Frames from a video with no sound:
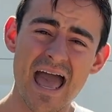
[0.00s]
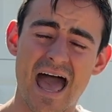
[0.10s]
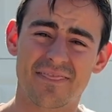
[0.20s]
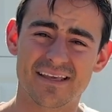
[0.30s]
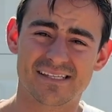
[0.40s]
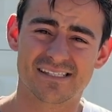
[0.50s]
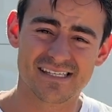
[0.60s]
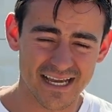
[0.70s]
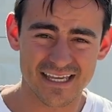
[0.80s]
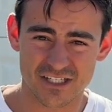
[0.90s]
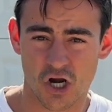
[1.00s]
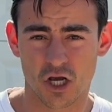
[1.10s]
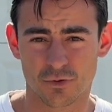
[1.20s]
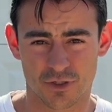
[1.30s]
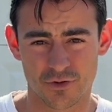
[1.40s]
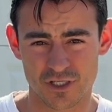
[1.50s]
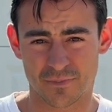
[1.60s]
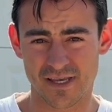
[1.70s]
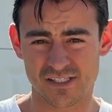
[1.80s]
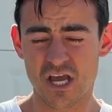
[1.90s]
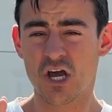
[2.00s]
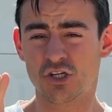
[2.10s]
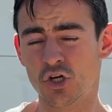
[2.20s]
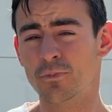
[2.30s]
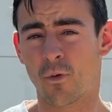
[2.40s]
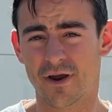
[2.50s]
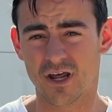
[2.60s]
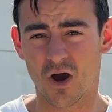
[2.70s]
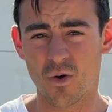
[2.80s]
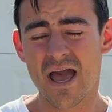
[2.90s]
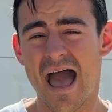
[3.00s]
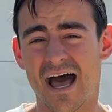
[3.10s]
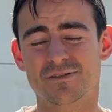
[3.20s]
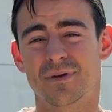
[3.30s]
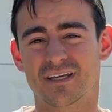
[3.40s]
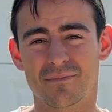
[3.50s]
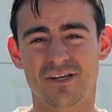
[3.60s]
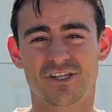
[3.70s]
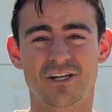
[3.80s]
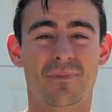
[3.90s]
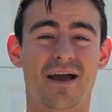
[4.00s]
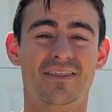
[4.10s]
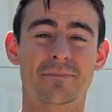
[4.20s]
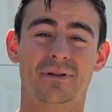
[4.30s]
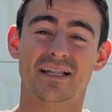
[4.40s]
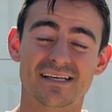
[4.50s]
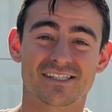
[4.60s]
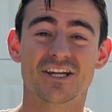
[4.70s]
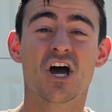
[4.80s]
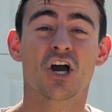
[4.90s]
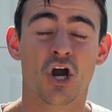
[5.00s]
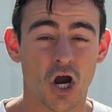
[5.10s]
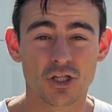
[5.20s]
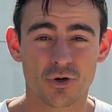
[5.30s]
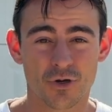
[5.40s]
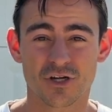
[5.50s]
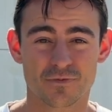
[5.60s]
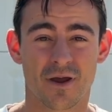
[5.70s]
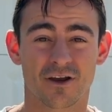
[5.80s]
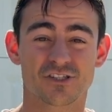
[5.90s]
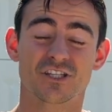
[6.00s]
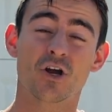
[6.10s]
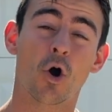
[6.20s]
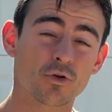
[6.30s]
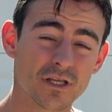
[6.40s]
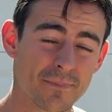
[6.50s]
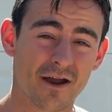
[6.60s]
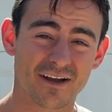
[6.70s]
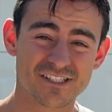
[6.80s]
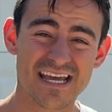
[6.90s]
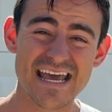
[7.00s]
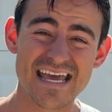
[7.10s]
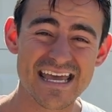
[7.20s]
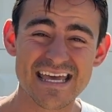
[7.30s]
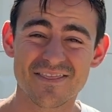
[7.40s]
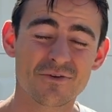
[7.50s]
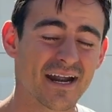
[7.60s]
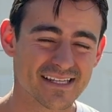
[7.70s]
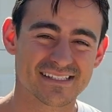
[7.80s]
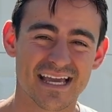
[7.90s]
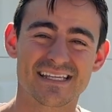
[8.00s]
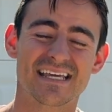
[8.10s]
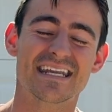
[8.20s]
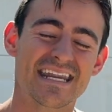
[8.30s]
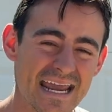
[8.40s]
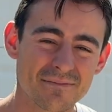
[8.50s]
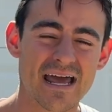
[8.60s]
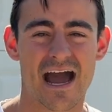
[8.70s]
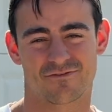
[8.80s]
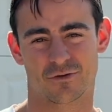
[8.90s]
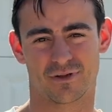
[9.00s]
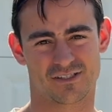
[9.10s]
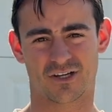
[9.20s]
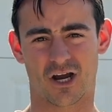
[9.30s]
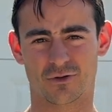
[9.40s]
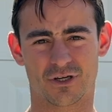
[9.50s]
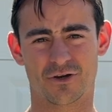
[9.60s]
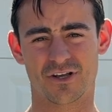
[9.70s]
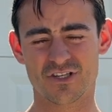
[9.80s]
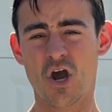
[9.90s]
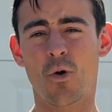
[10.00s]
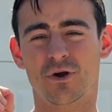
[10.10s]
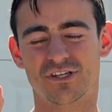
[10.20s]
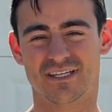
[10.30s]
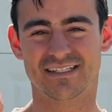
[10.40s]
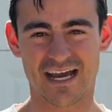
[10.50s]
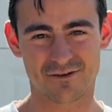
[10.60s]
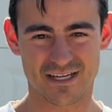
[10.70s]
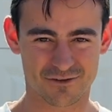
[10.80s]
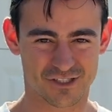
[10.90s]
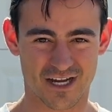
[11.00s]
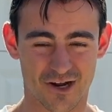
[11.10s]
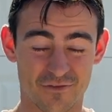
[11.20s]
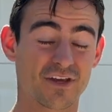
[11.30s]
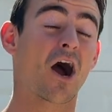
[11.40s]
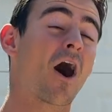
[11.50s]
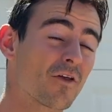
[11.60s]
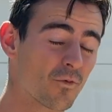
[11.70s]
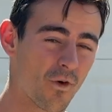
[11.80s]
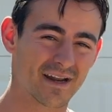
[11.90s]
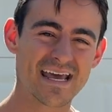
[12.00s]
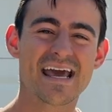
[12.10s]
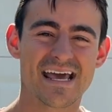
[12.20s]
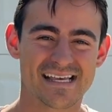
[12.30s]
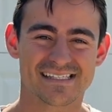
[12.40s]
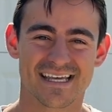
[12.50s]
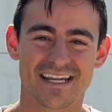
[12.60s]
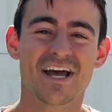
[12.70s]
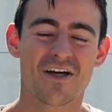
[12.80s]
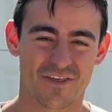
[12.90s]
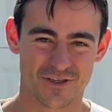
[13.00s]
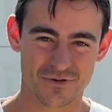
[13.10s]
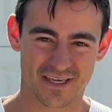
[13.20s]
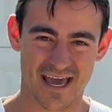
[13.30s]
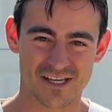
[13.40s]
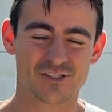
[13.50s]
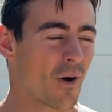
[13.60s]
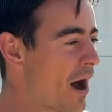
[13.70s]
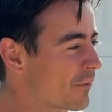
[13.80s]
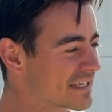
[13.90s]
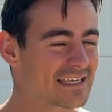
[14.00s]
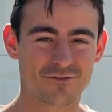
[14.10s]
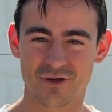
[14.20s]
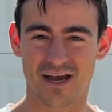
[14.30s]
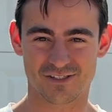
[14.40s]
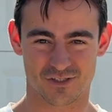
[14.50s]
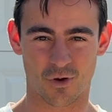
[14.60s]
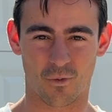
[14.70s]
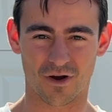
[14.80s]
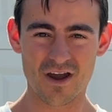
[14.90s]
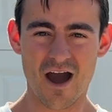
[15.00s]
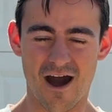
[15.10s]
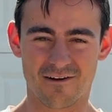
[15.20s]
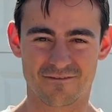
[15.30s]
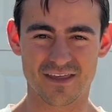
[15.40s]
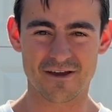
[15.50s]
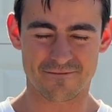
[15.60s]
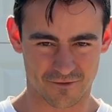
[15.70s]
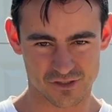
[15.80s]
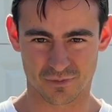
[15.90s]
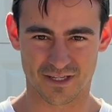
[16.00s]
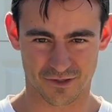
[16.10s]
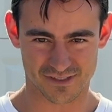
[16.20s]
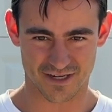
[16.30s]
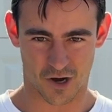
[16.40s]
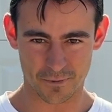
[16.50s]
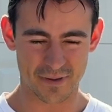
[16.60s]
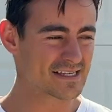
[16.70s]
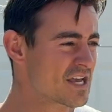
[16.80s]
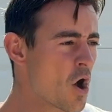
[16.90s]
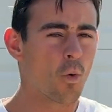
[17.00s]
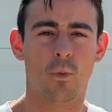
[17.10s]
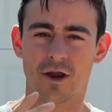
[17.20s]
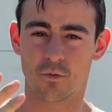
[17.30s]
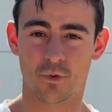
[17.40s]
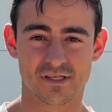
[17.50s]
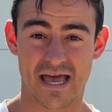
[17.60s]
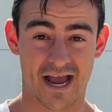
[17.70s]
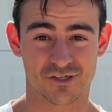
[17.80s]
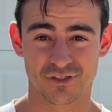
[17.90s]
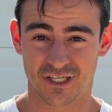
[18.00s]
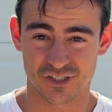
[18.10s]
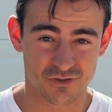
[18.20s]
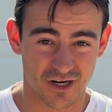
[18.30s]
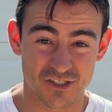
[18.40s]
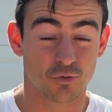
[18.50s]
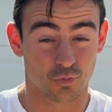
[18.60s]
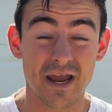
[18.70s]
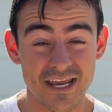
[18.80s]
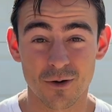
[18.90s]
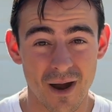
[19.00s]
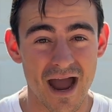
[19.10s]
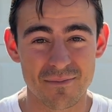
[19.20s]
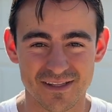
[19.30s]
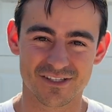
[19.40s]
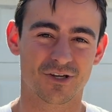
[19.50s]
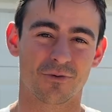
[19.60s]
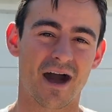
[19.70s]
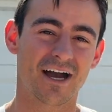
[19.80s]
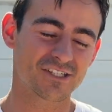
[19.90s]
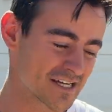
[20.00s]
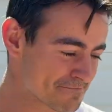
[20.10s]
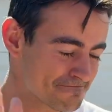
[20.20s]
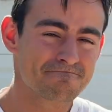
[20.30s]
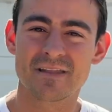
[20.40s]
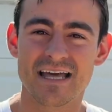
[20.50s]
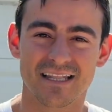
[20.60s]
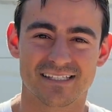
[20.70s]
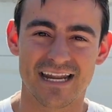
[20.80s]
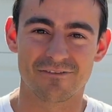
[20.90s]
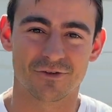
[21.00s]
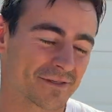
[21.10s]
And the second Carlo Acutis piece, 2.0, has been commissioned by the Blessed Carlo Acutis Parish, the only parish in the United States named after Blessed Carlo Acutis, which is in downtown Chicago. The other one is in the UK. So I want to give you guys a tour of the first Millennial Saint art piece, where it was actually constructed right here behind me in this garage. Let's get after it.